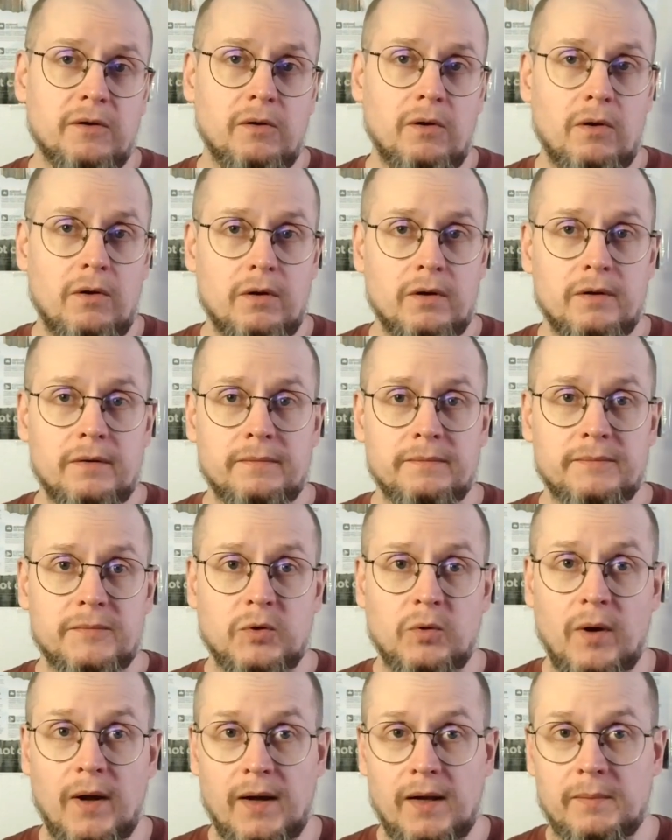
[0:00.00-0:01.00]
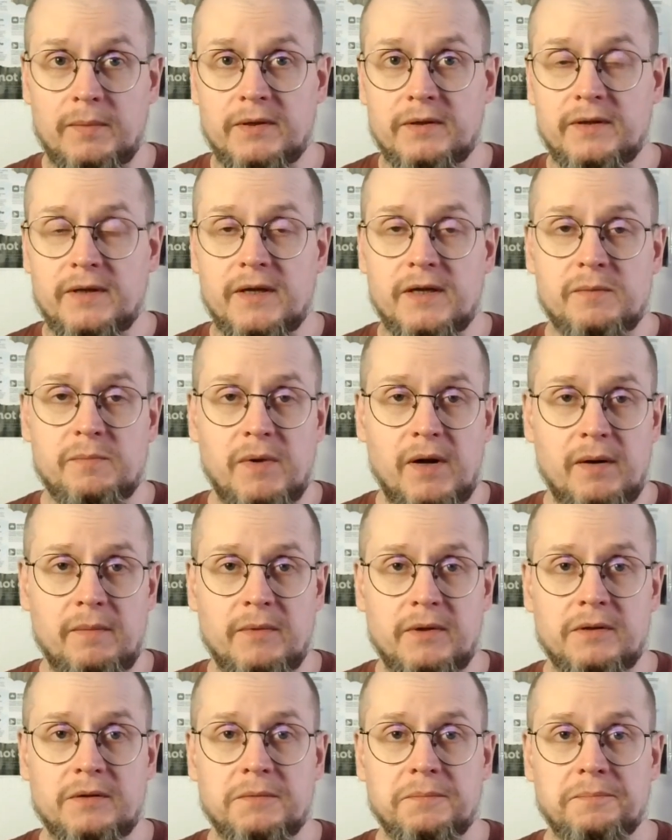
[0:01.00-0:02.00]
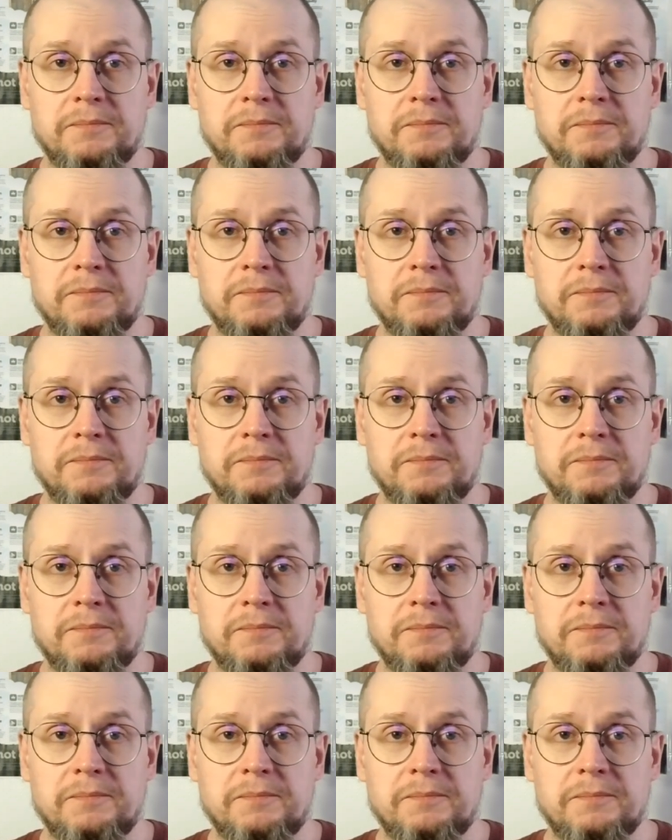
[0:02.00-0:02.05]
along to help in the experiment.